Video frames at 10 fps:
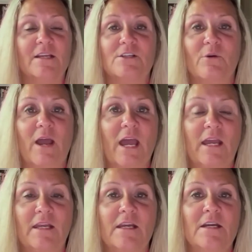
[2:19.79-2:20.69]
So,
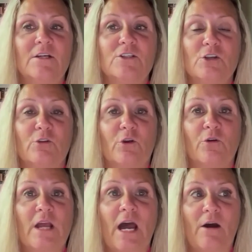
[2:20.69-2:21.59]
hey, to
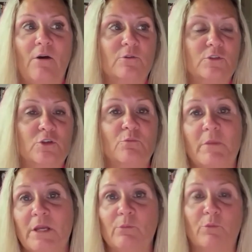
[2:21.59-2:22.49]
learn how to
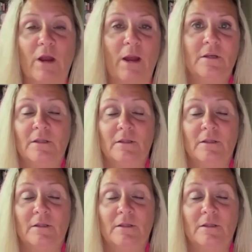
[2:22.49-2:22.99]
meal prep